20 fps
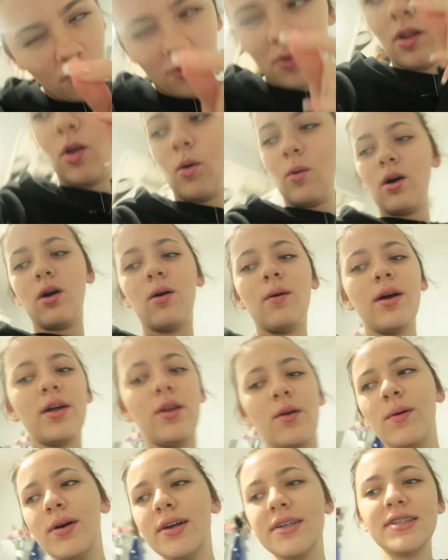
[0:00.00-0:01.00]
But for a little while, I
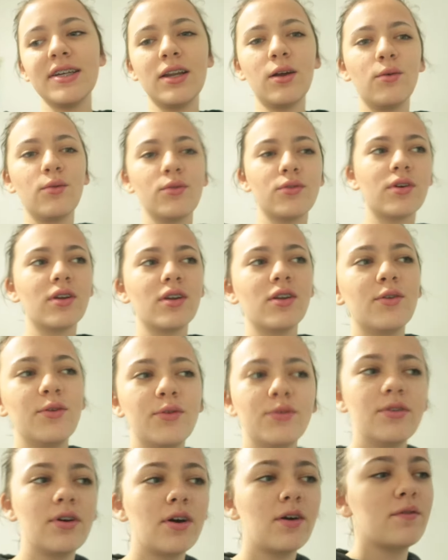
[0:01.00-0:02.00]
know I said I was going to
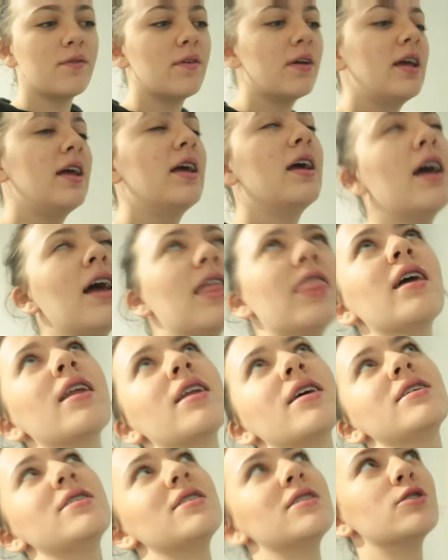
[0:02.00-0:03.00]
do stuff, and
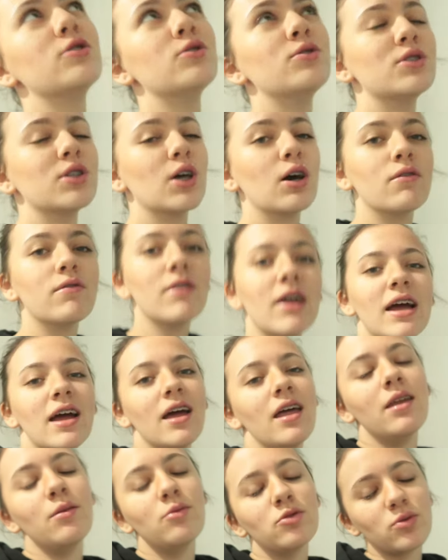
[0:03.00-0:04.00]
then I didn't do stuff.
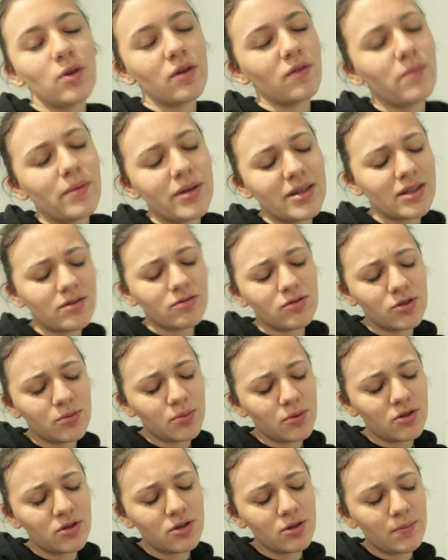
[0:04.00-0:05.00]
And I was waiting for my dad to
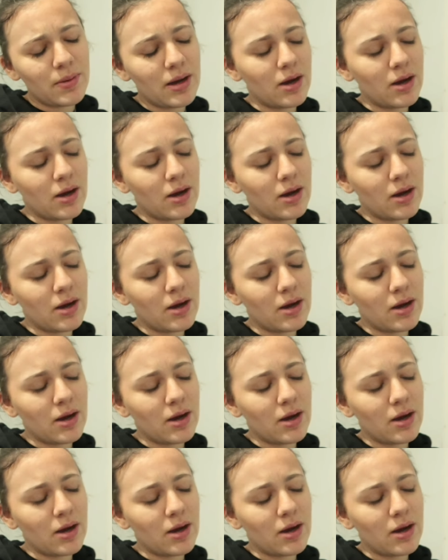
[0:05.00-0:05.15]
respond